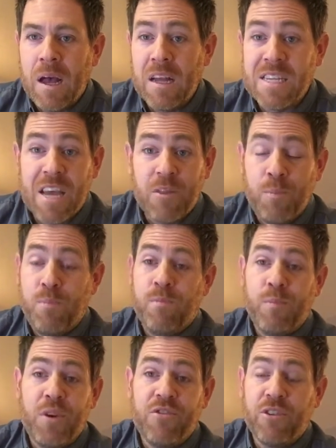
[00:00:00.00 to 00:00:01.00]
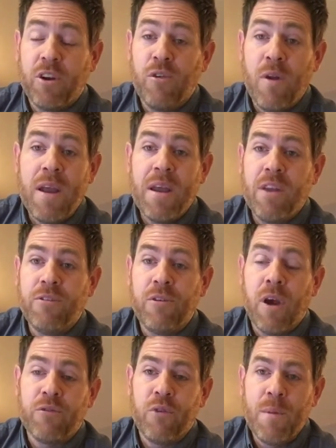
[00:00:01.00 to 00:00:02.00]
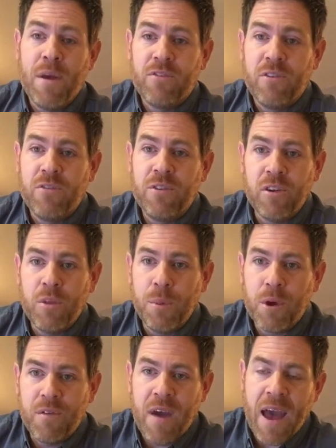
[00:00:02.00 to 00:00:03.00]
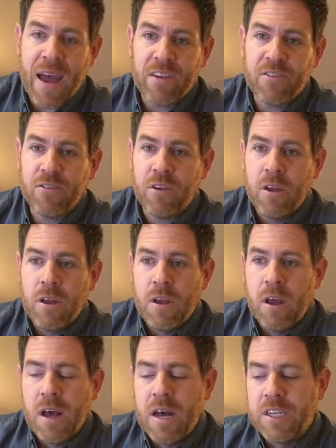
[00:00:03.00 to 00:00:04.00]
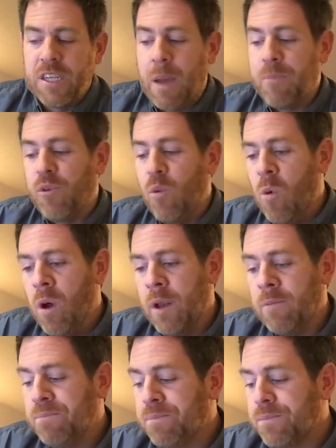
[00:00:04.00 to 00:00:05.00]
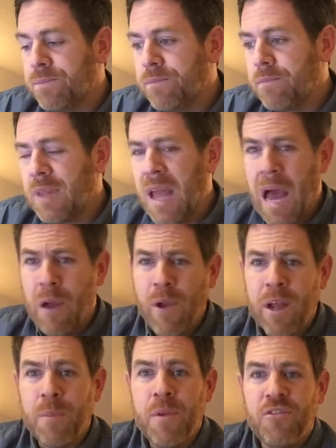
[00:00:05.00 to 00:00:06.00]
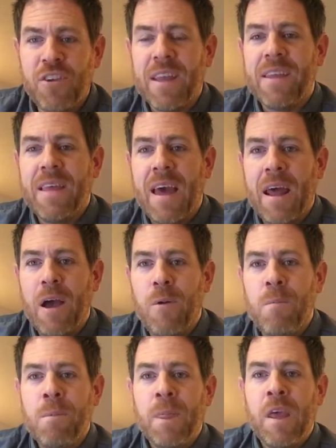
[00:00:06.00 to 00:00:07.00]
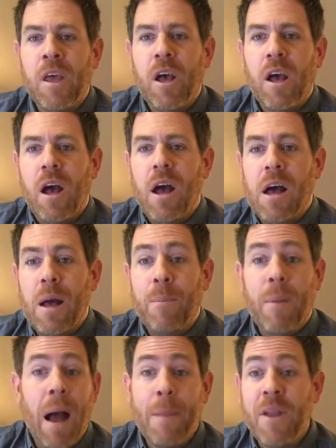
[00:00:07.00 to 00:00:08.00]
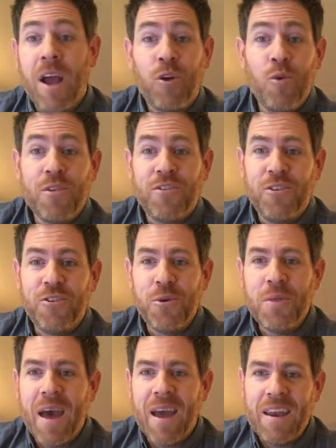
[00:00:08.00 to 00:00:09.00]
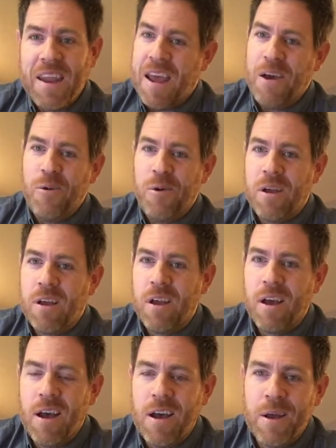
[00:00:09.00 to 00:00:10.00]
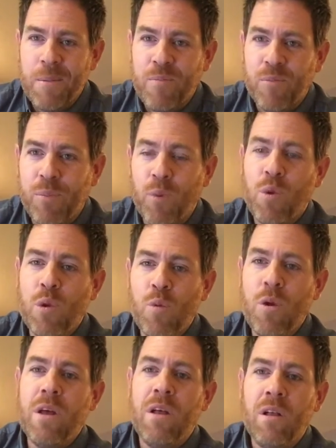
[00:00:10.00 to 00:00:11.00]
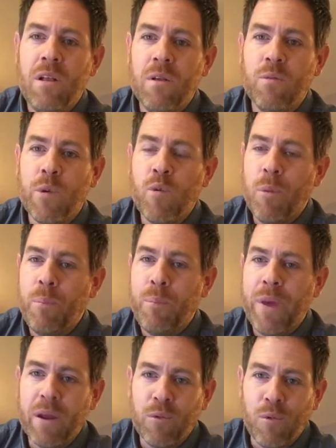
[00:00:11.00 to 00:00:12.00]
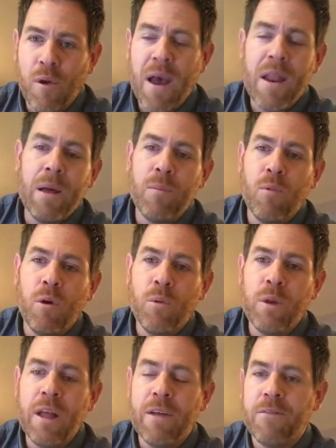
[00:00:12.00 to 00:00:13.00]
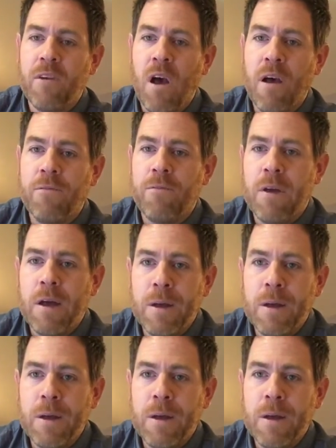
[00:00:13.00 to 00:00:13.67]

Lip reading: Seth preached a great introductory message into the book of Acts, chapter 1. I recommend checking that out. I'm not going to do that now, but we will pick right up where we left off